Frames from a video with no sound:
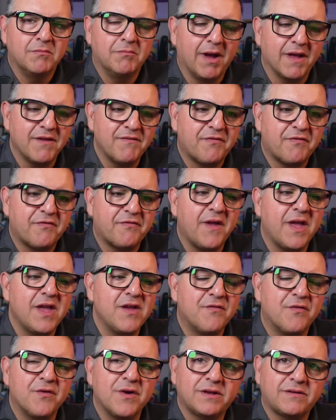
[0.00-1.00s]
My
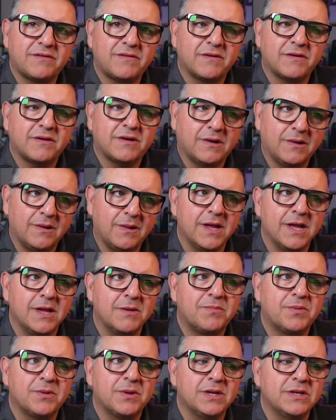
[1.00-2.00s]
favorite
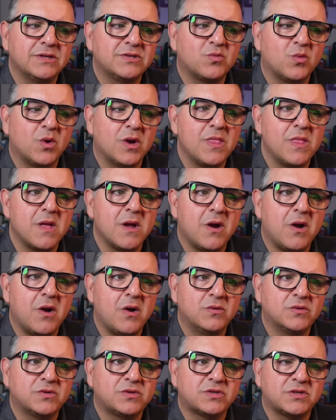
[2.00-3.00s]
clip is when the
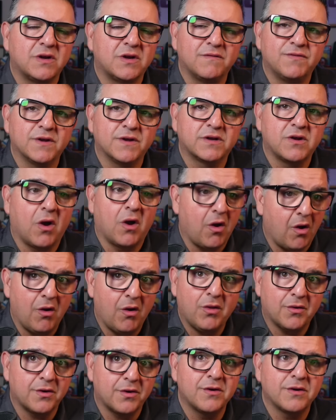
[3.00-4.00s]
host of the
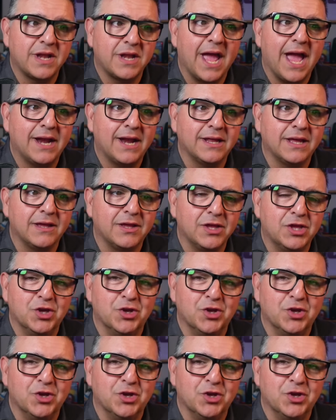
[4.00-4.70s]
Call Her Daddy,